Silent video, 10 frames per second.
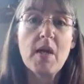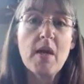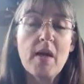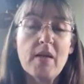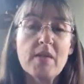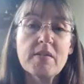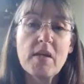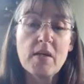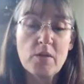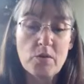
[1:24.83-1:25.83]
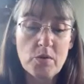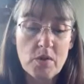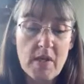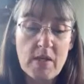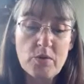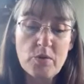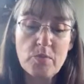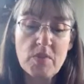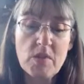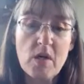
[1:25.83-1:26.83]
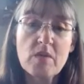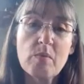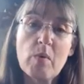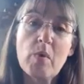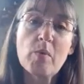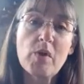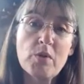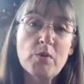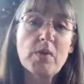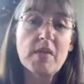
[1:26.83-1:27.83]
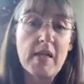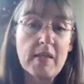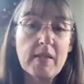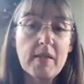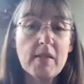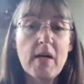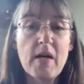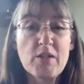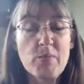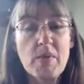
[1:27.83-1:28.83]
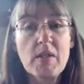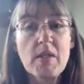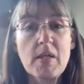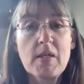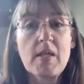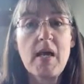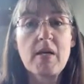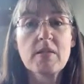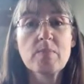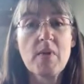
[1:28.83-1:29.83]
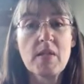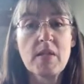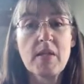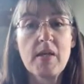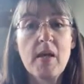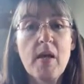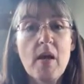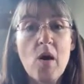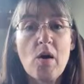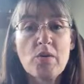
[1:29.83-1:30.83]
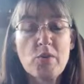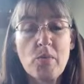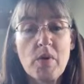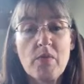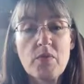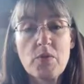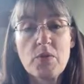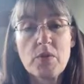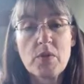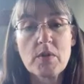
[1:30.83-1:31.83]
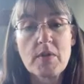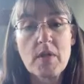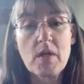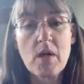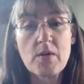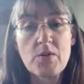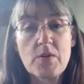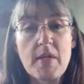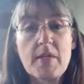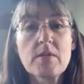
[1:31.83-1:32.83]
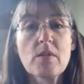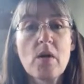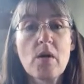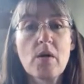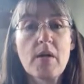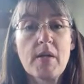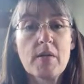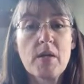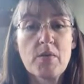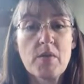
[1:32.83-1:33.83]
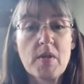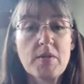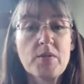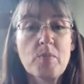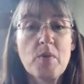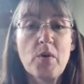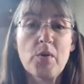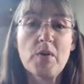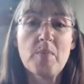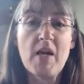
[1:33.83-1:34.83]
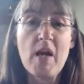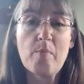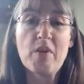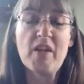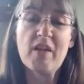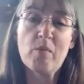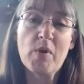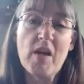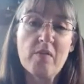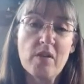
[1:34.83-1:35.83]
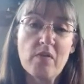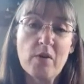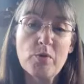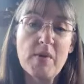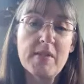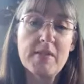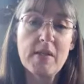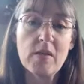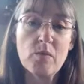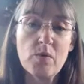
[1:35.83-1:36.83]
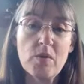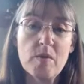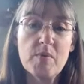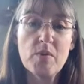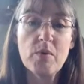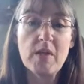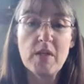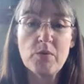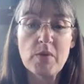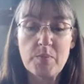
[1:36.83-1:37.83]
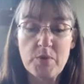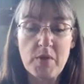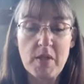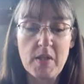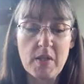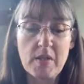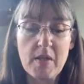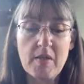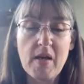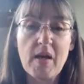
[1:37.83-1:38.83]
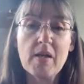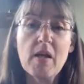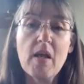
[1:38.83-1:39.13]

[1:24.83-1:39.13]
And inside the Google Classrooms, it talks about what we are doing daily in class, weekly in class, monthly, also what our future concert dates are and other things that are going to be happening, if we have any fundraising, if we're going to be doing any trips or anything like that.